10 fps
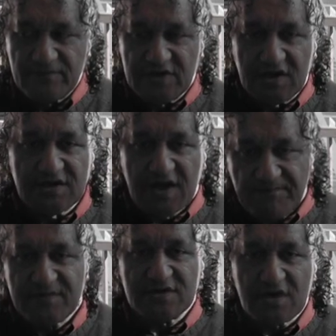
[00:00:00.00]
The
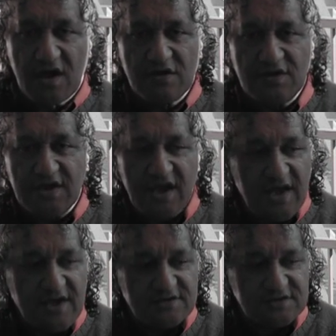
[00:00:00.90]
government only
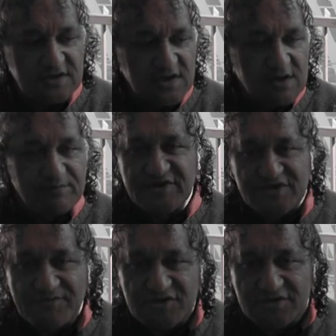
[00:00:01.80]
has
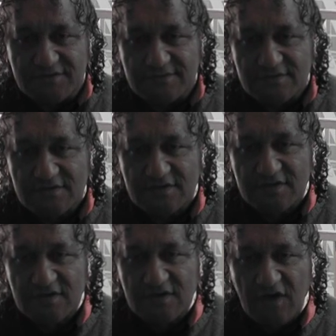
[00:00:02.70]
presumption
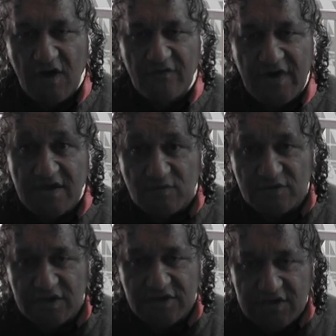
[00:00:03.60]
of
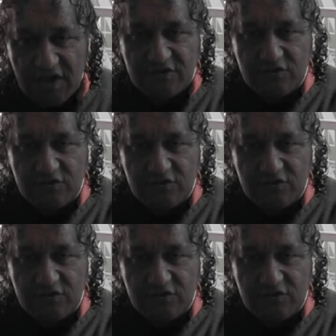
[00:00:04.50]
Admiralty. They